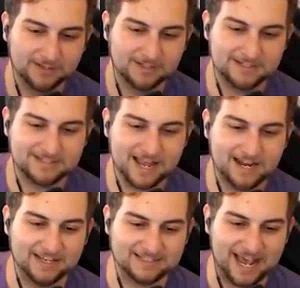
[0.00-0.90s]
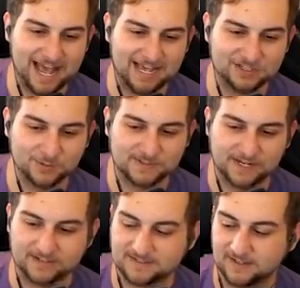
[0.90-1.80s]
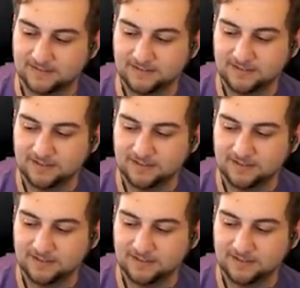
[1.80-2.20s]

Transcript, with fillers: He said his ass was innocent.